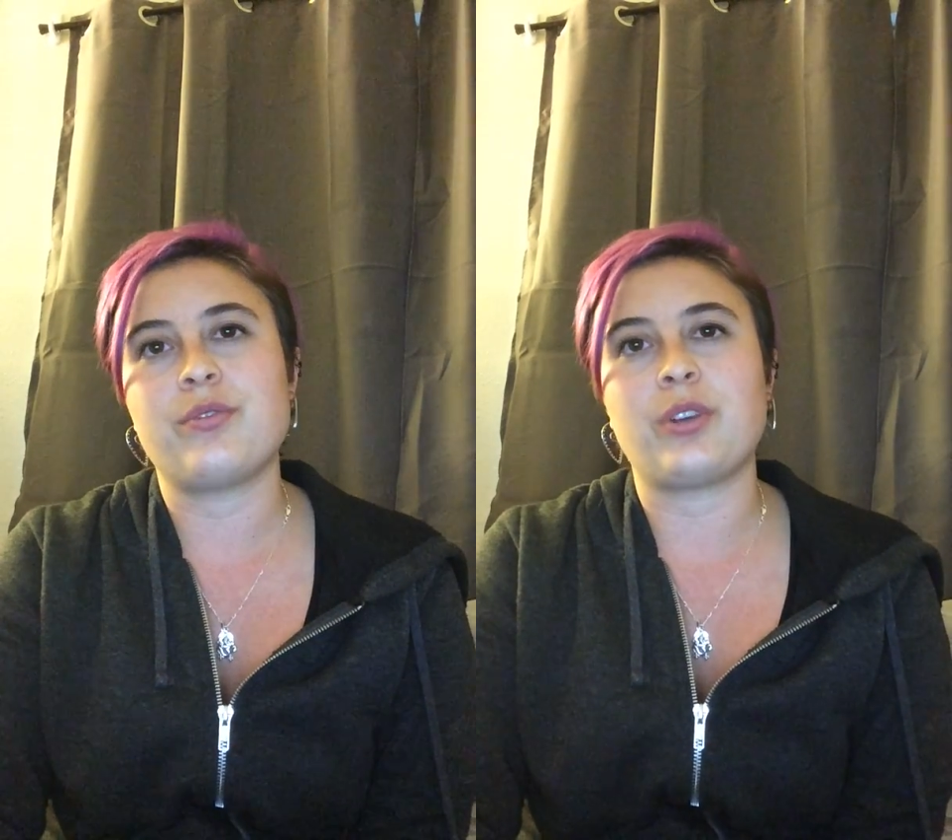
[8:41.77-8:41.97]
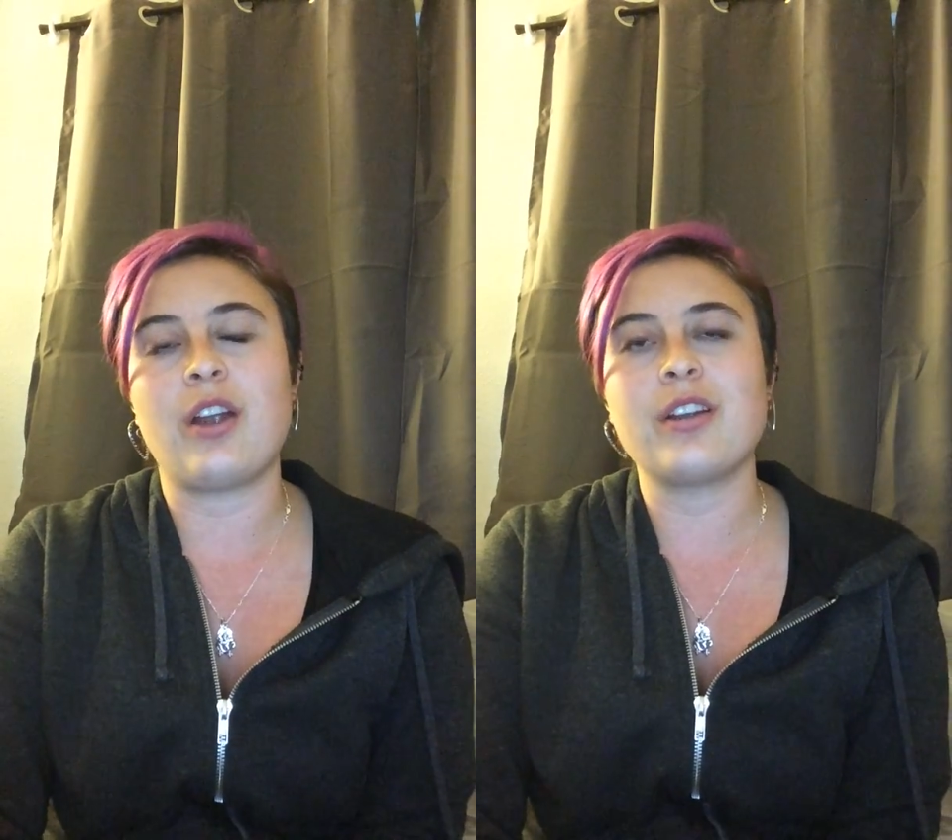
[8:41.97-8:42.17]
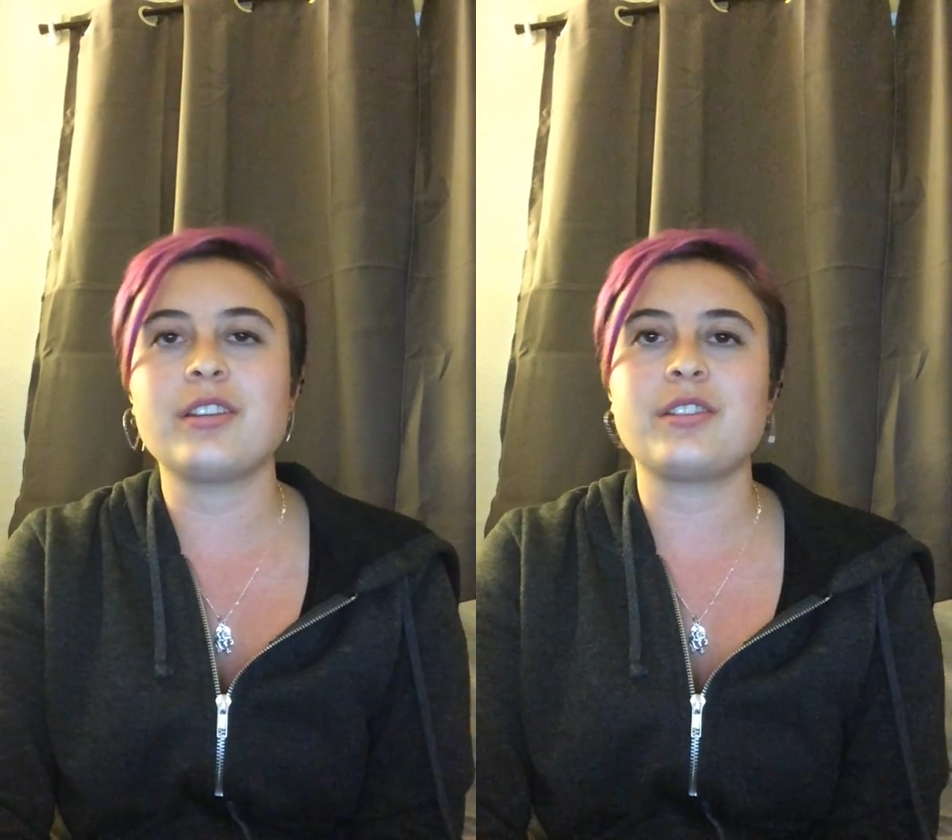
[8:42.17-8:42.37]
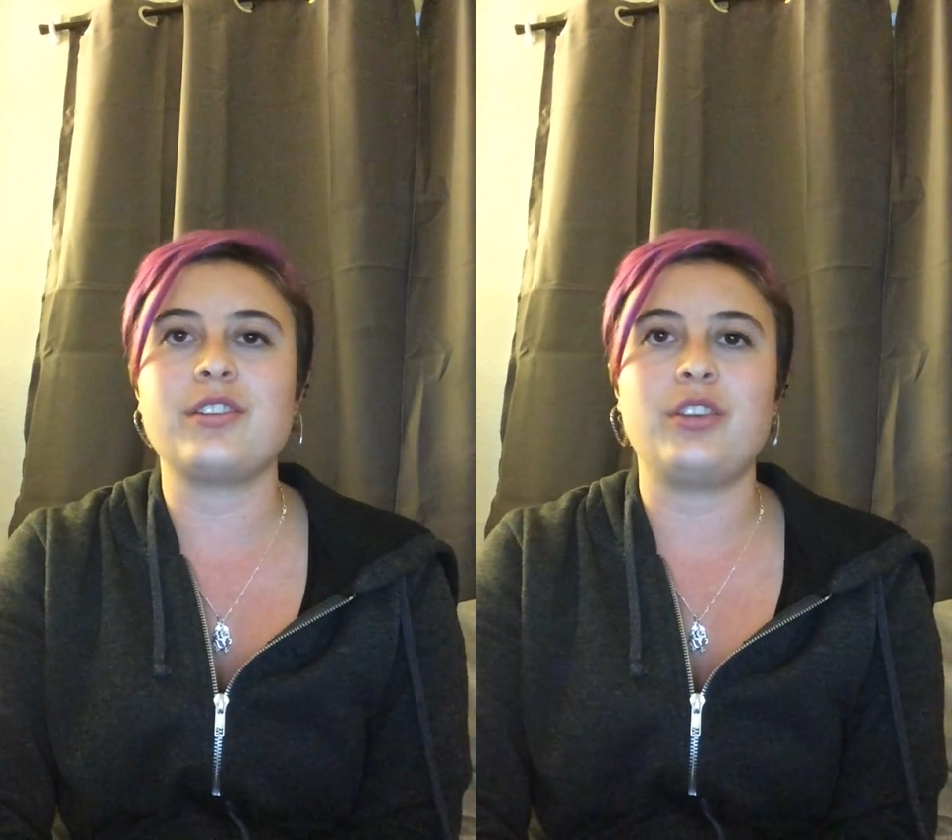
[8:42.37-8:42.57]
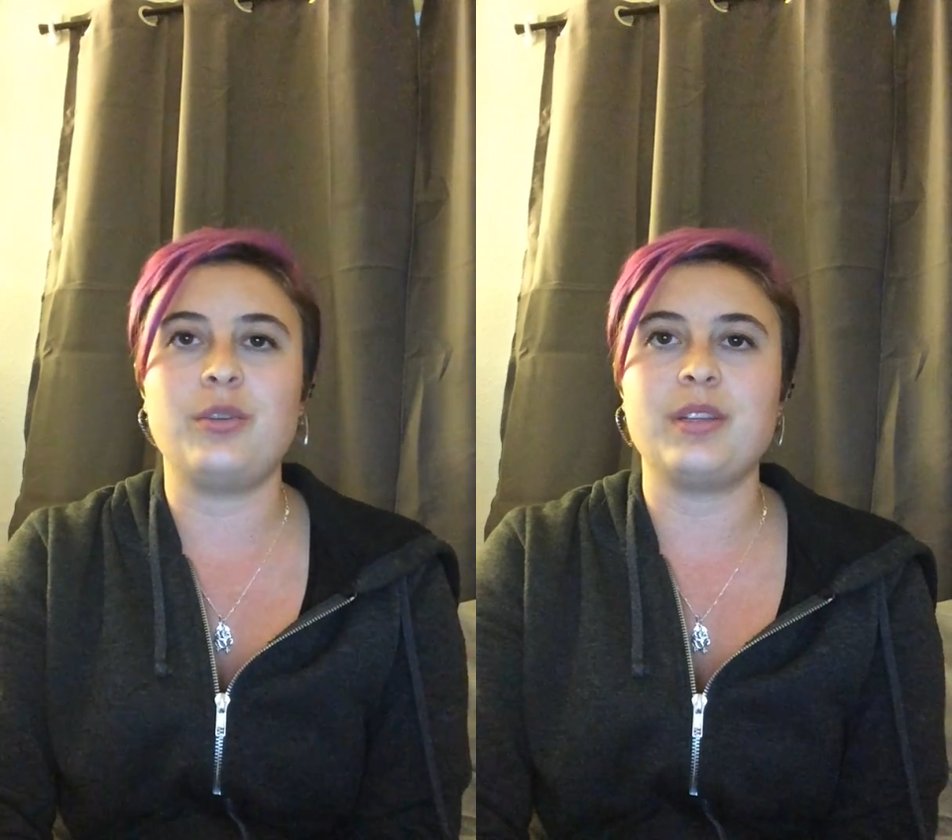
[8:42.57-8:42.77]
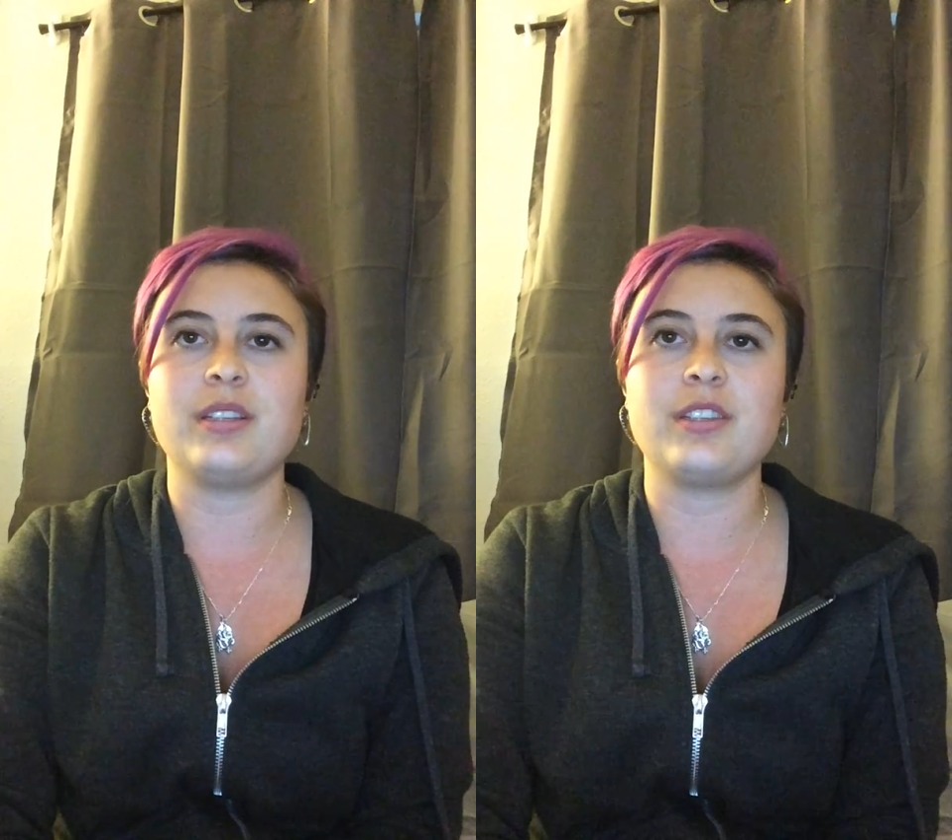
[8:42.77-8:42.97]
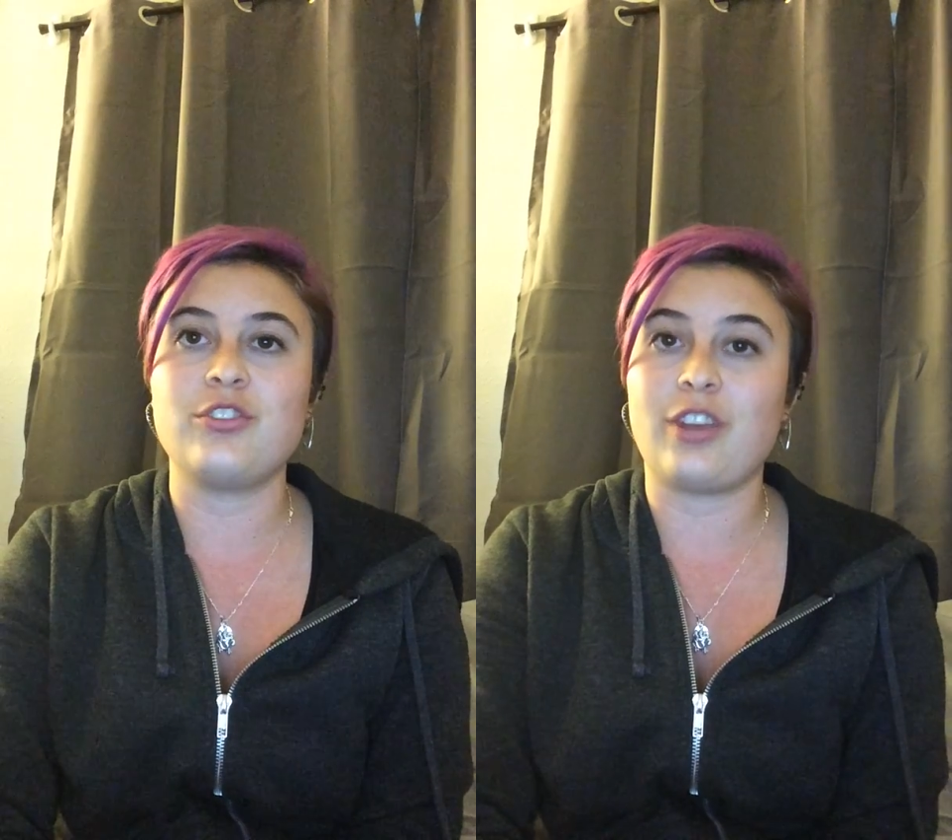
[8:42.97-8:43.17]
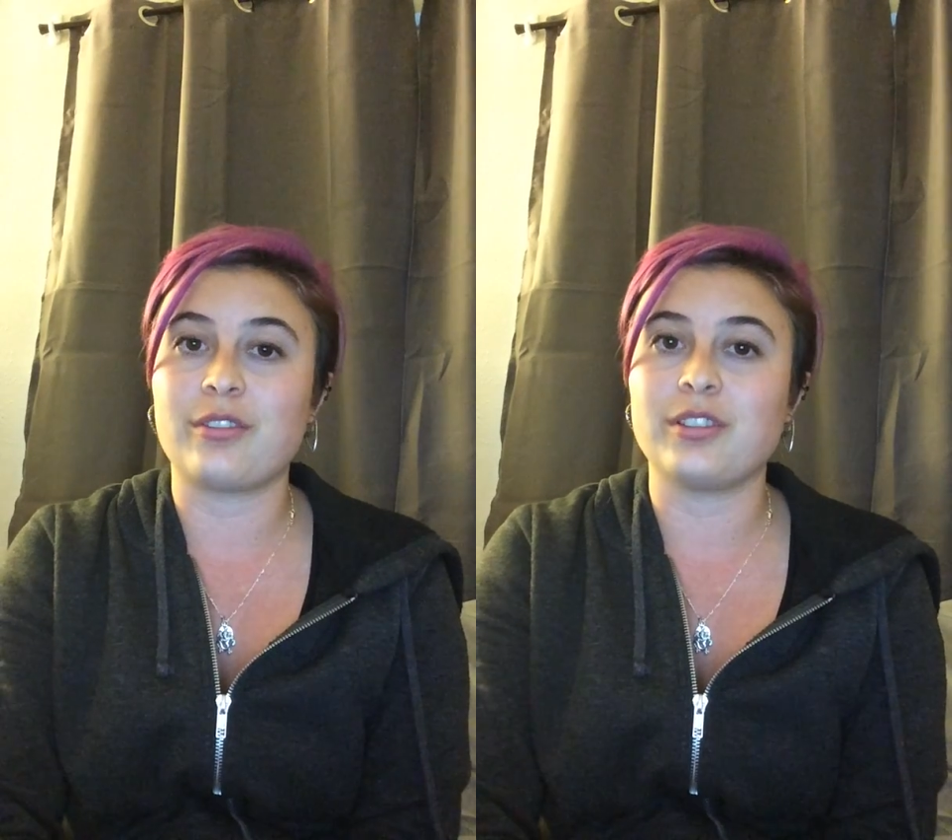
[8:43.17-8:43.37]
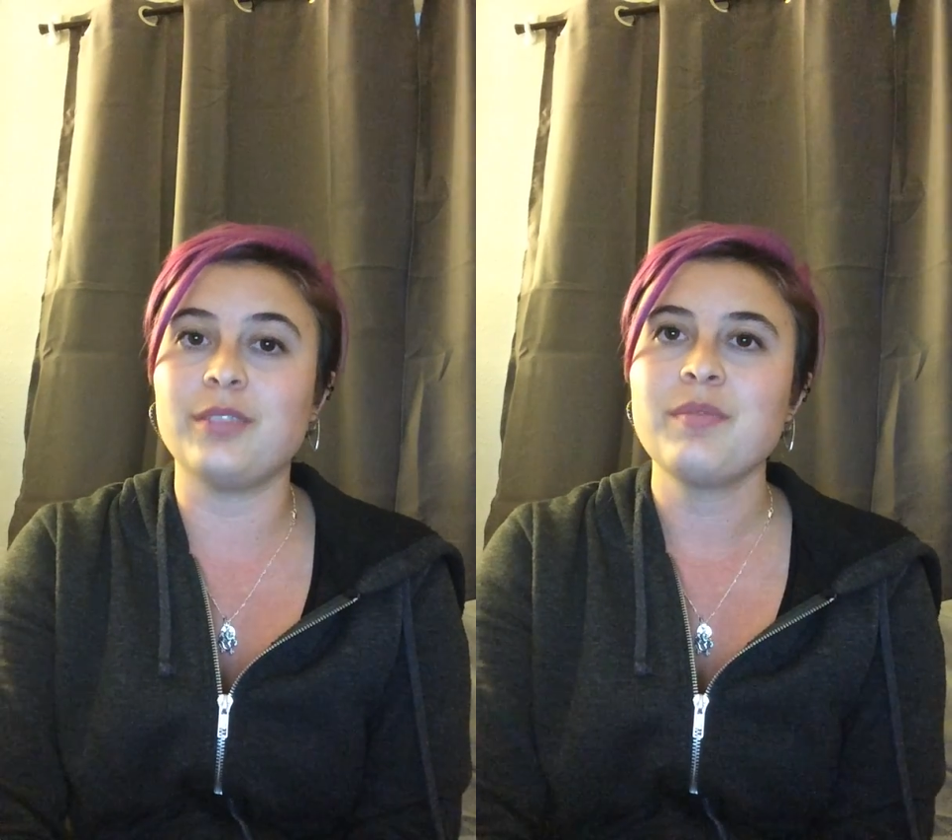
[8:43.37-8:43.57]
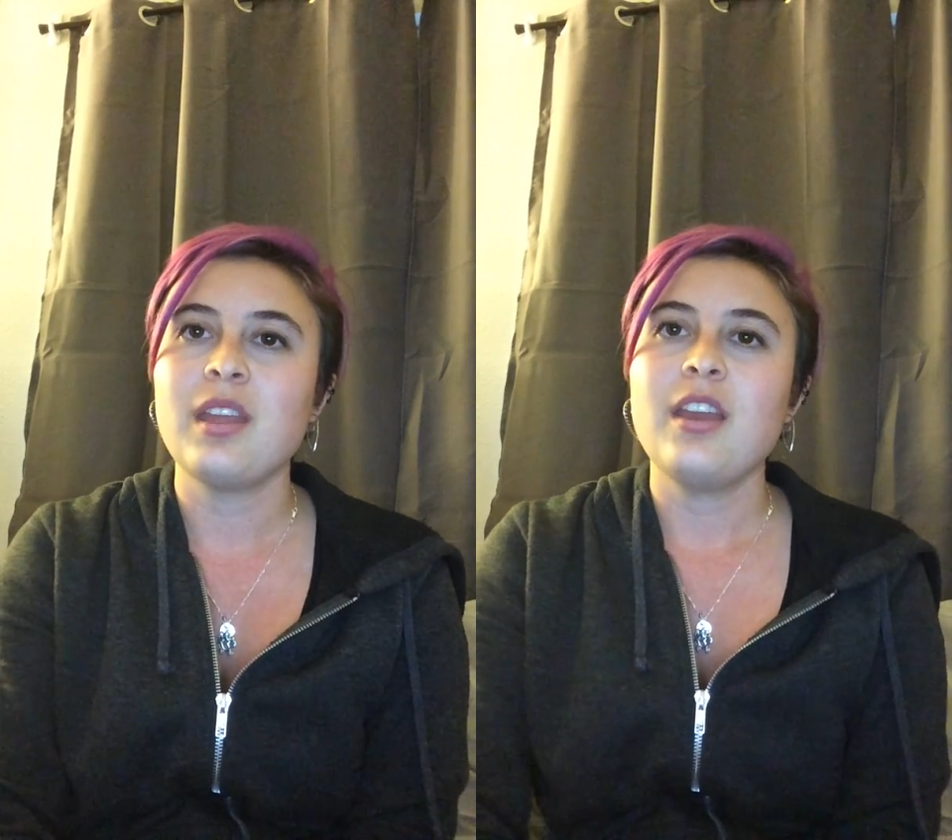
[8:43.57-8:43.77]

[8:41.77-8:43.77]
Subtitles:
for artists and humans in general